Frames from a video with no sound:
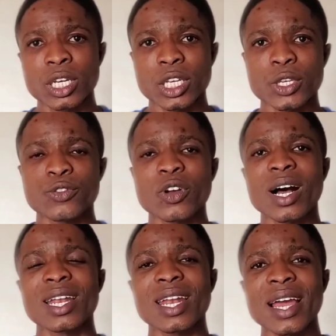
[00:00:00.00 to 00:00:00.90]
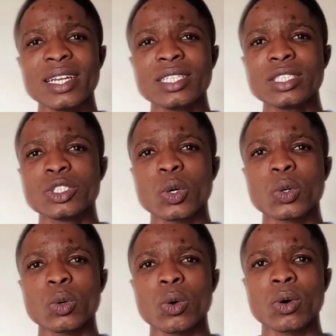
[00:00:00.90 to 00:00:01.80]
if you're aligning your
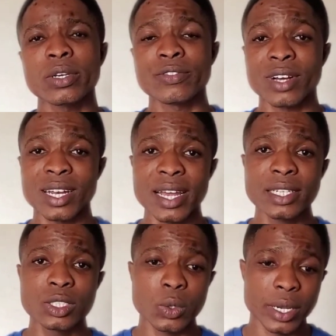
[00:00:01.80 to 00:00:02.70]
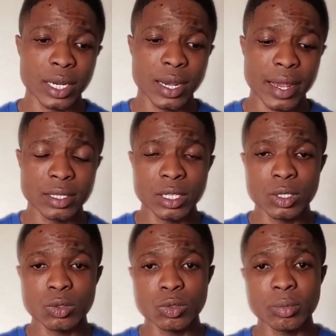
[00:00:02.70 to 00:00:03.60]
headline
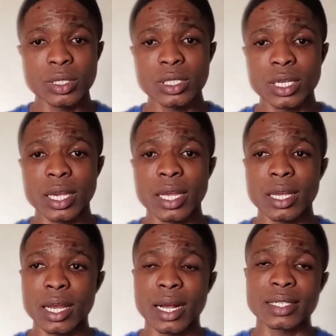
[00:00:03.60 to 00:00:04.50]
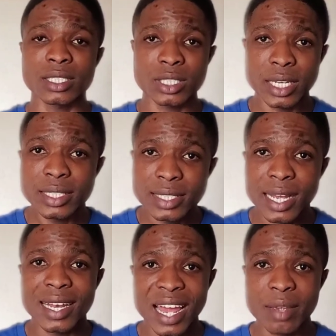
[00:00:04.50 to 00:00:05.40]
to be at the center
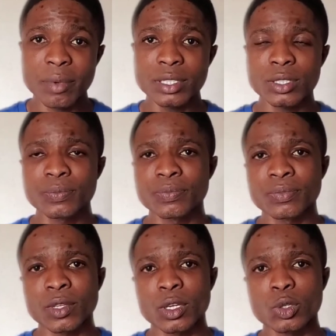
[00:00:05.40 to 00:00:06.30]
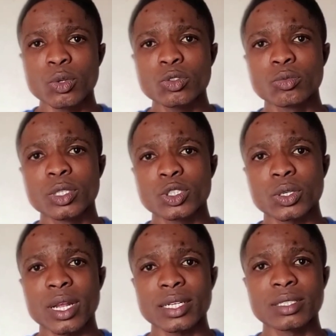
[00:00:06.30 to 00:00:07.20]
alignment, you want to make sure
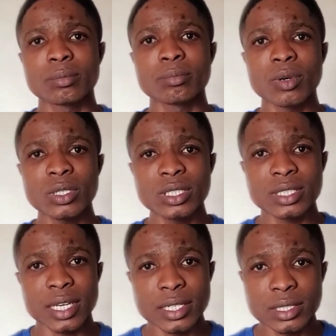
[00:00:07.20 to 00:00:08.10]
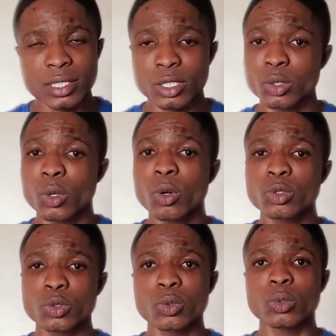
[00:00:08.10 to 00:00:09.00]
that the body text is
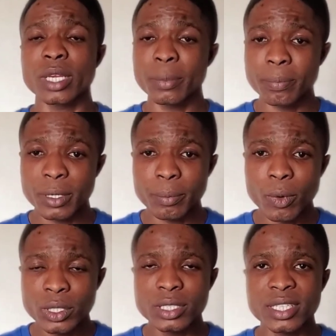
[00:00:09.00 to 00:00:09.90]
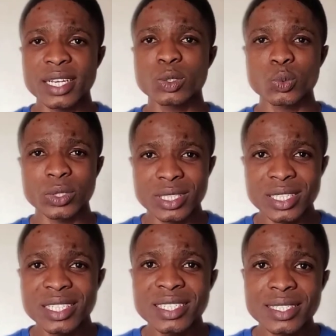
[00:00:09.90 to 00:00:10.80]
also the body text
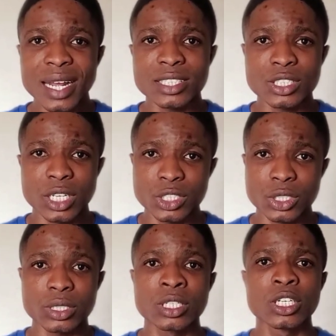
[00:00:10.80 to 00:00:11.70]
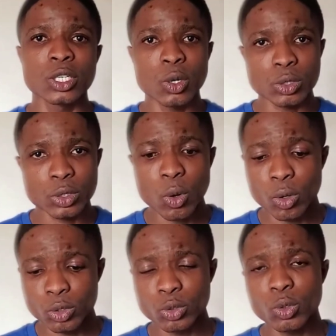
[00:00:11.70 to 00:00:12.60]
within that section is
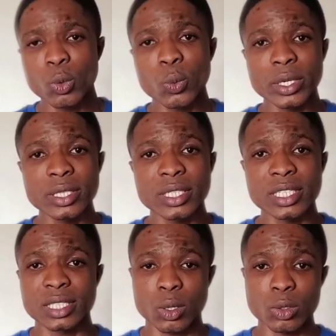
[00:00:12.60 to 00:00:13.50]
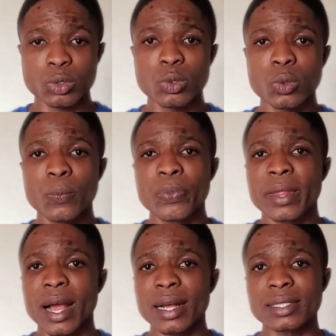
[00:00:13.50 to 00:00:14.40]
also
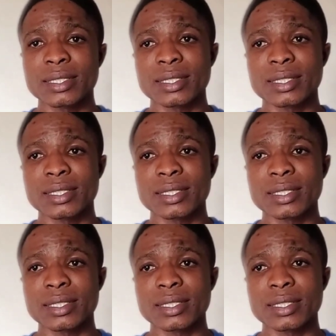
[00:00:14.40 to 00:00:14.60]
at